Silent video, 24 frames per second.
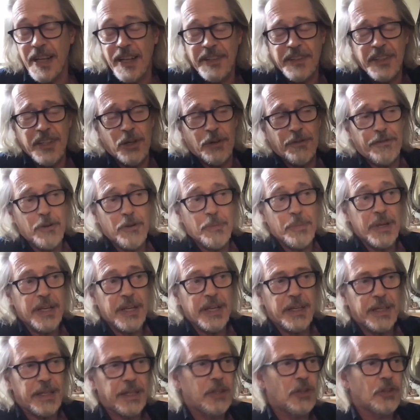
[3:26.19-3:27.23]
And for
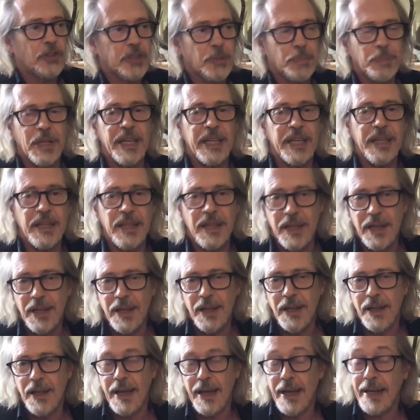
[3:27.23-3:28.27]
me, to play
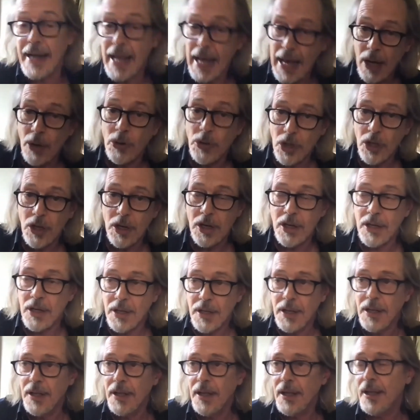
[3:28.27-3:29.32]
an outlaw
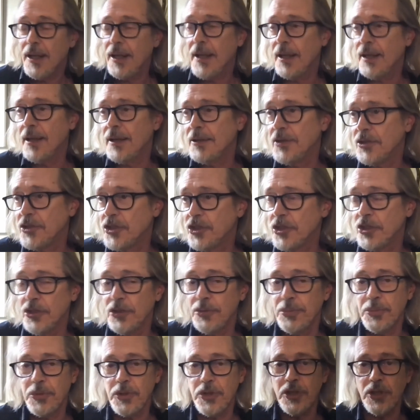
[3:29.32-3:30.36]
and
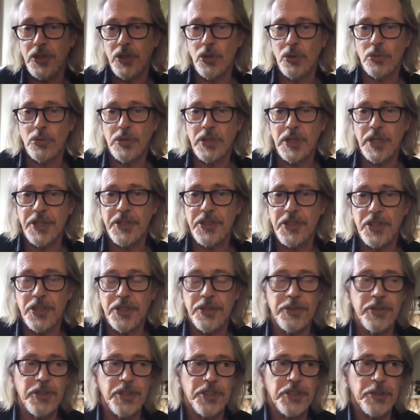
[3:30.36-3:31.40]
to get to
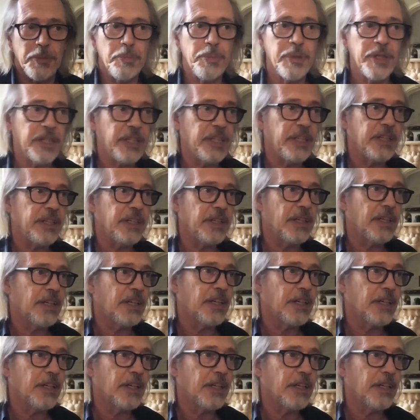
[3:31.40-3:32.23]
just be.